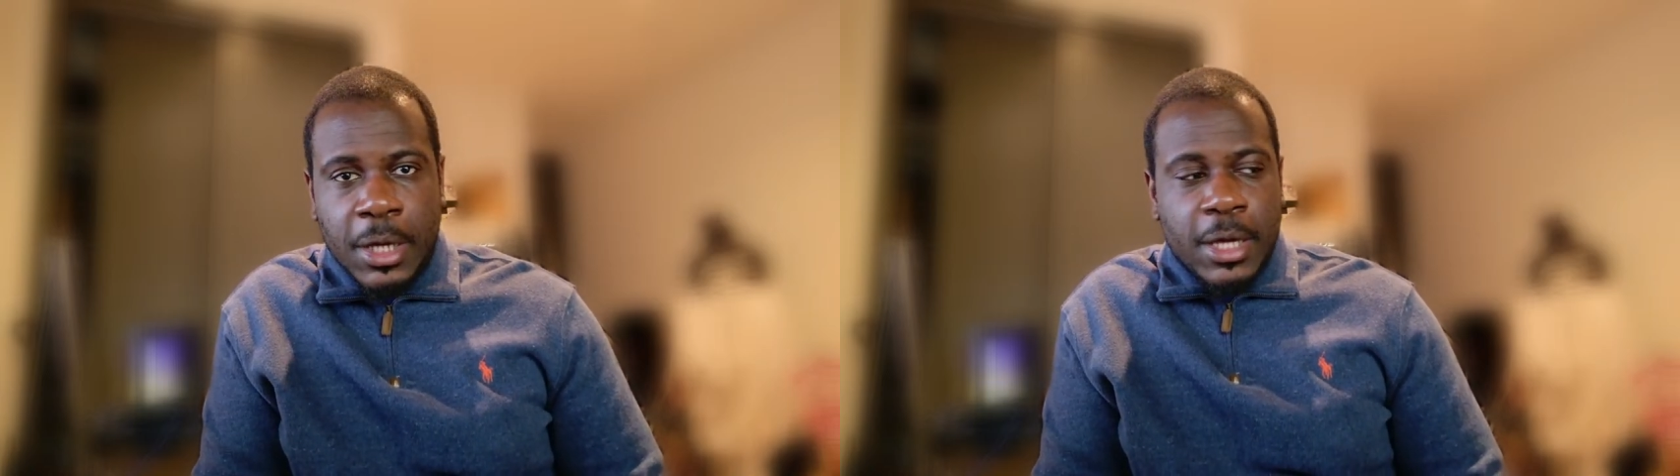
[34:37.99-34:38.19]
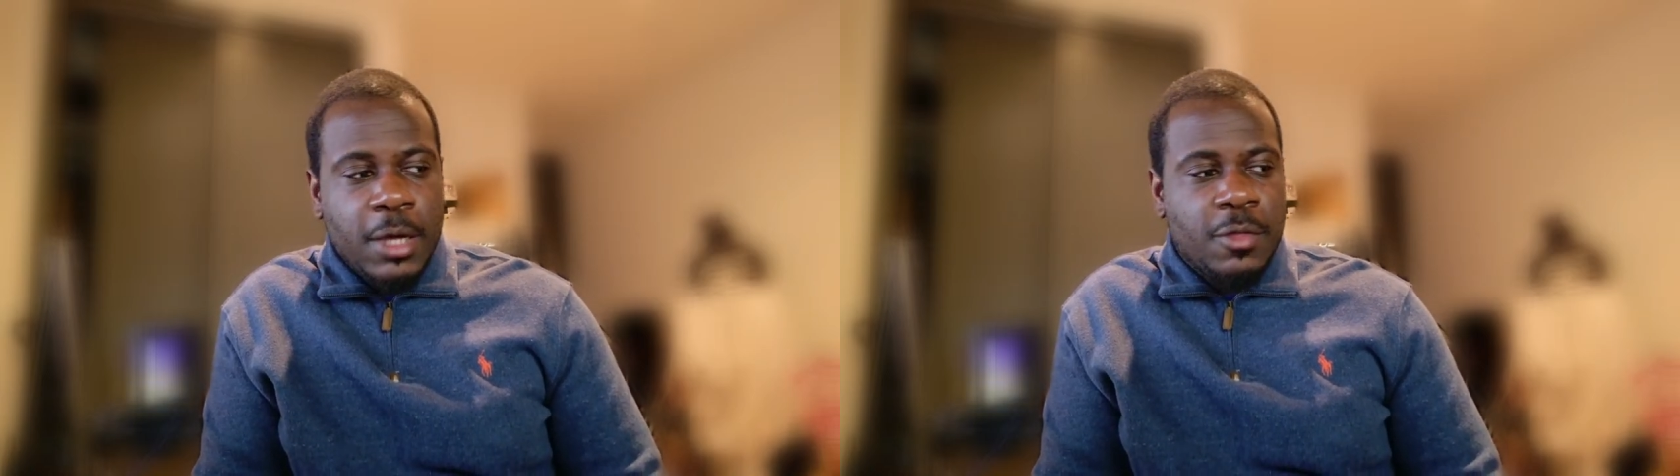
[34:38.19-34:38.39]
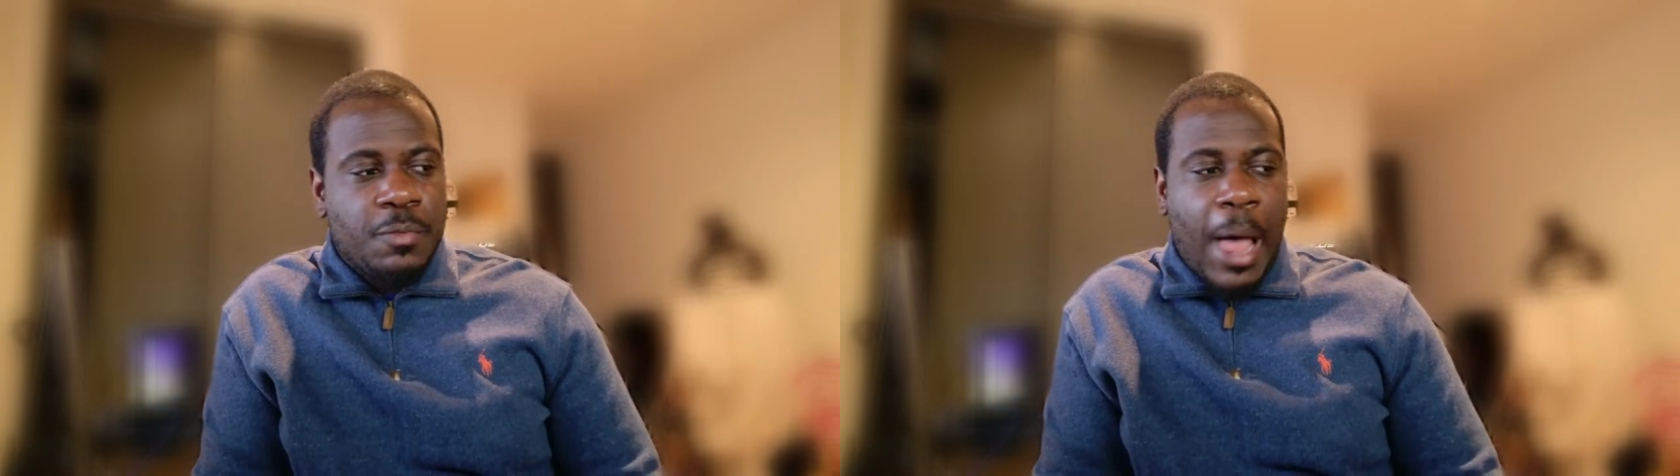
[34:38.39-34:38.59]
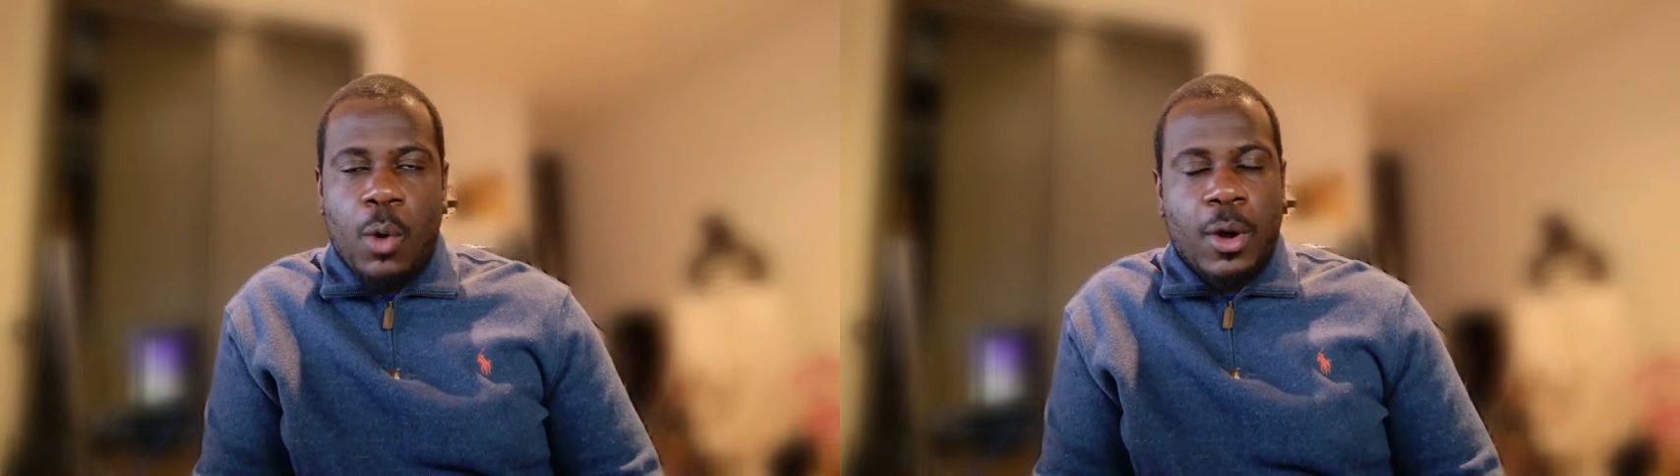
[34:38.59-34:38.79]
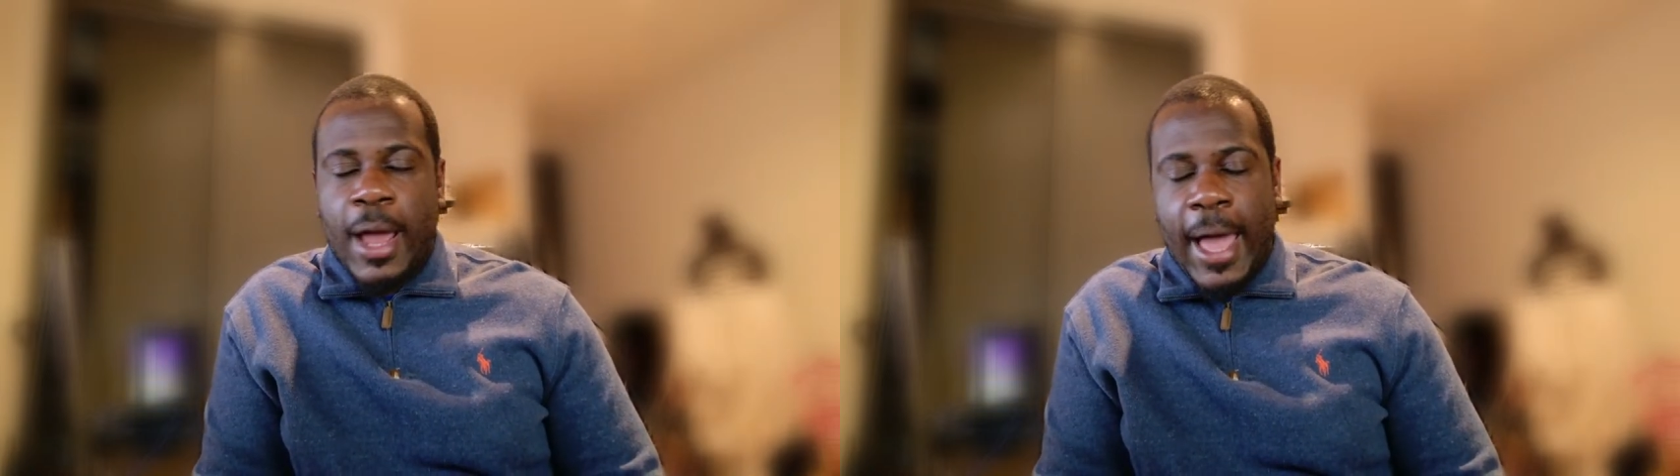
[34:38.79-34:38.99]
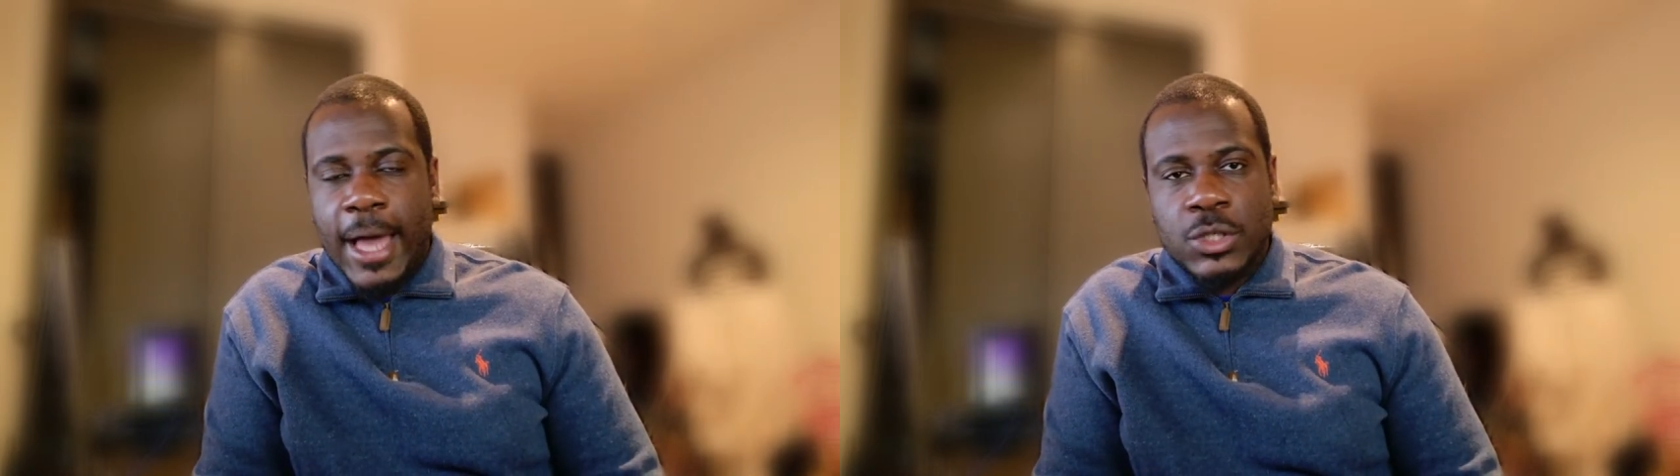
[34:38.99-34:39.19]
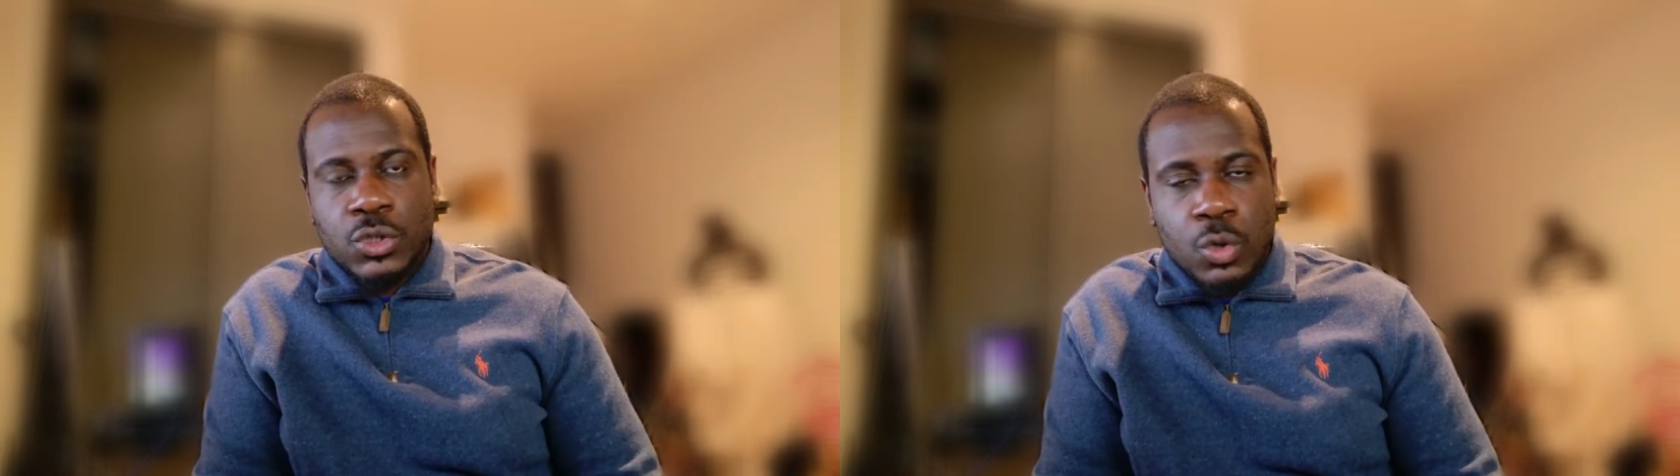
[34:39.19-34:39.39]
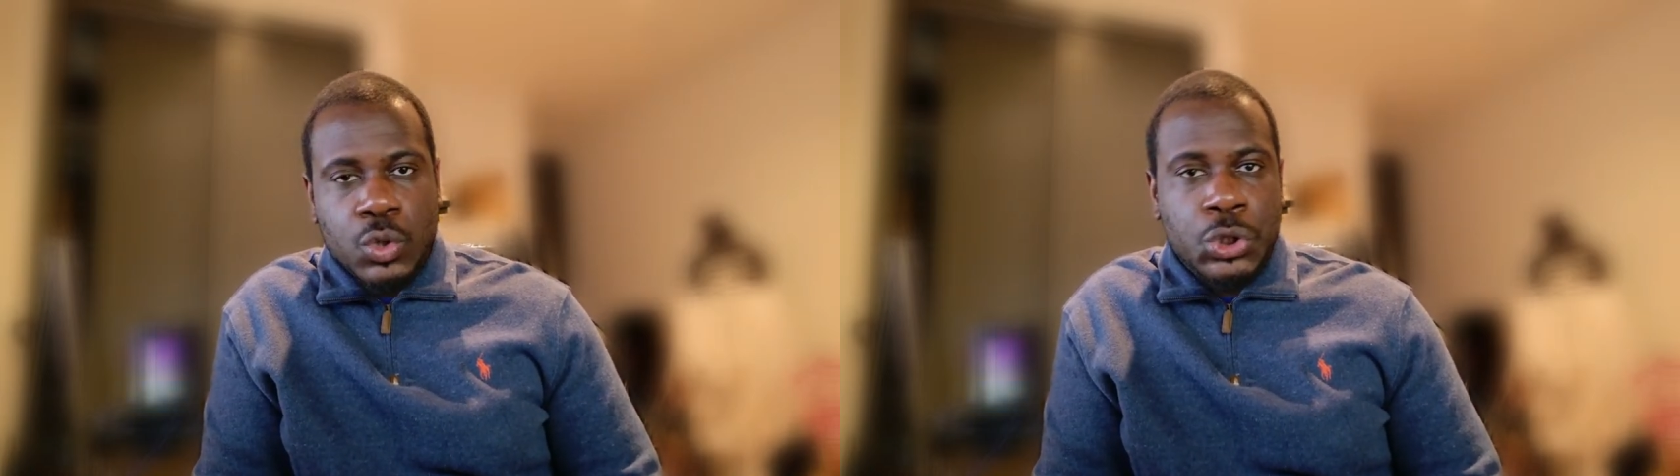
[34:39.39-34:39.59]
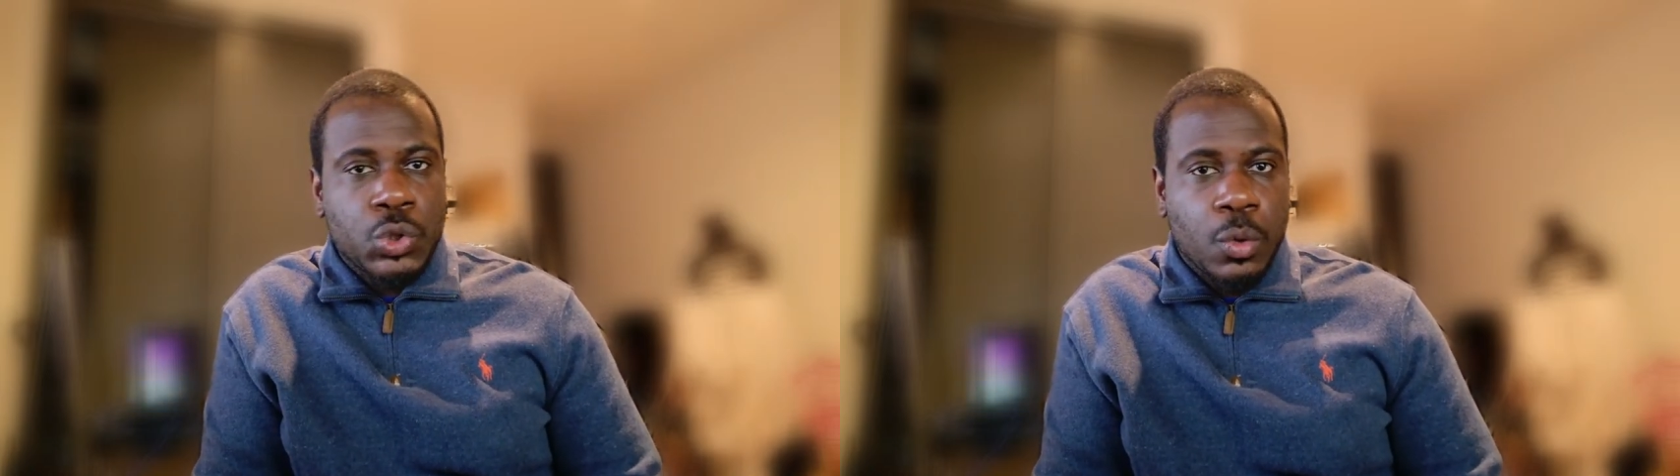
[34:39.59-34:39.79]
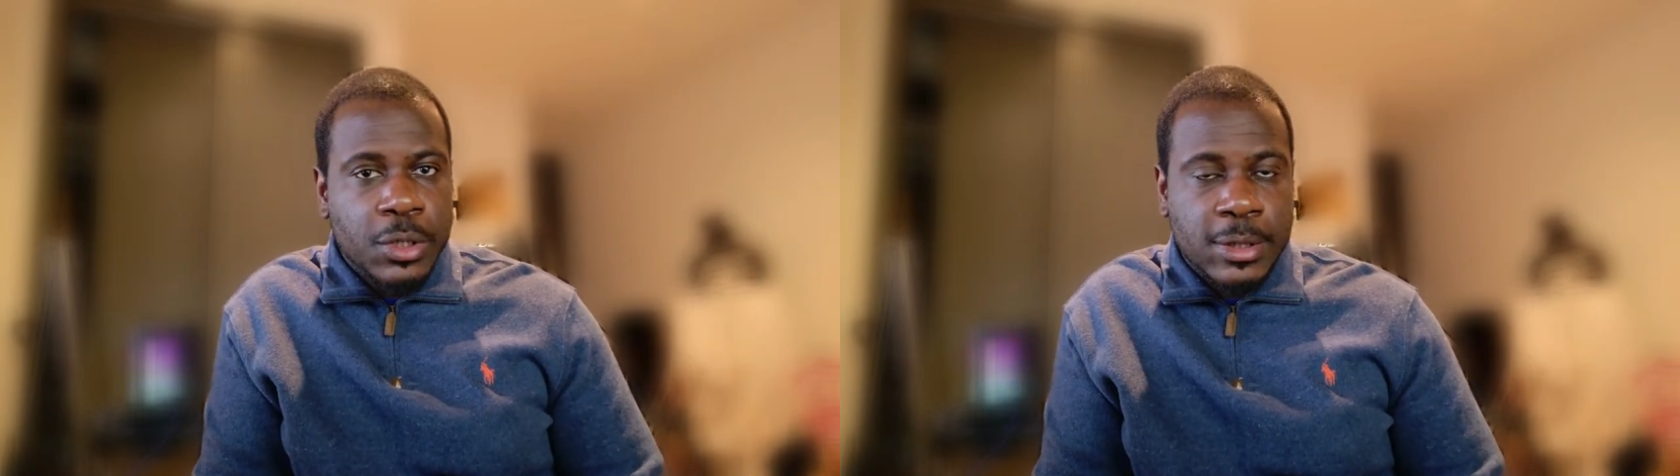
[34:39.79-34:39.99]
His power has no
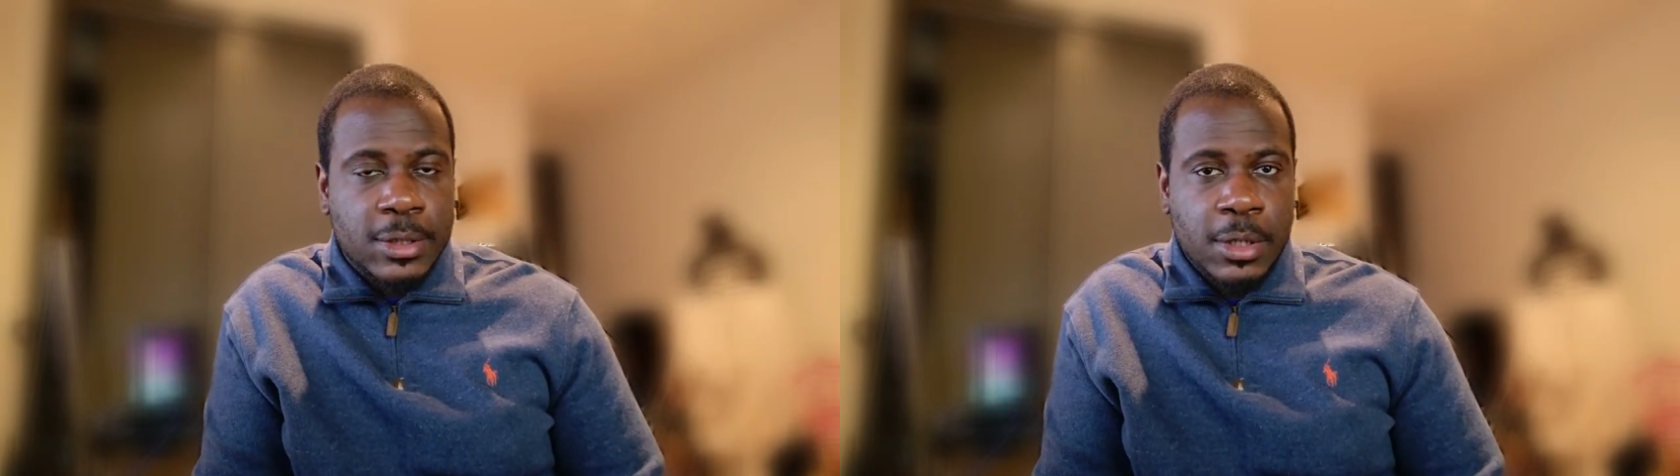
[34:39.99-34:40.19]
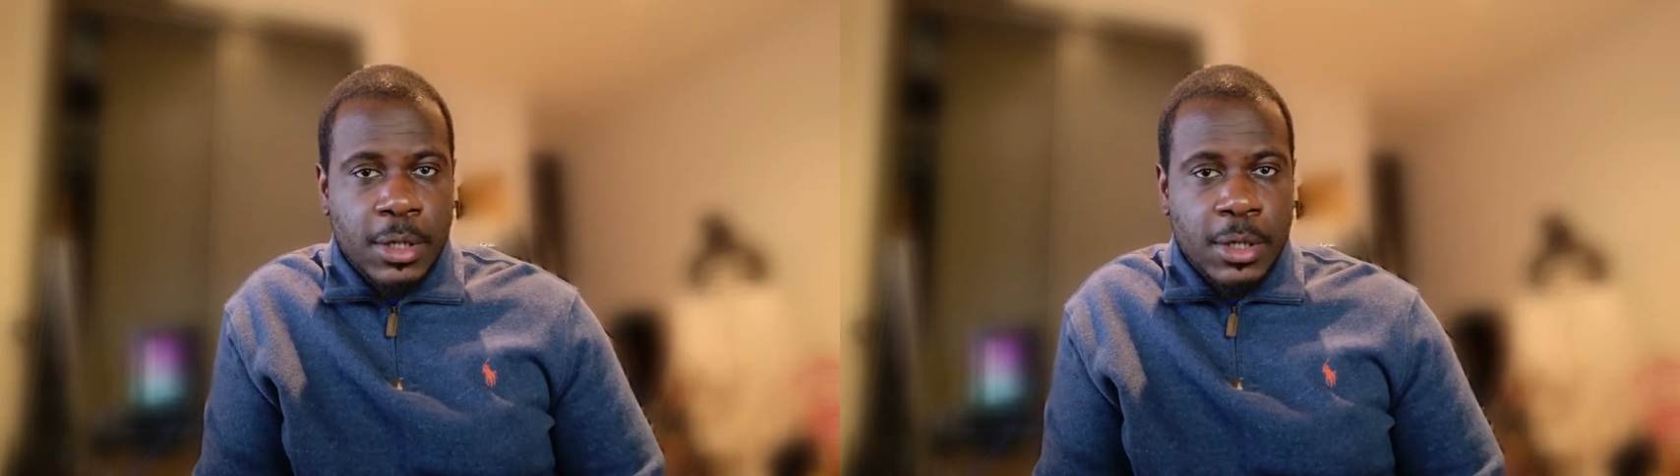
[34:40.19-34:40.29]
source.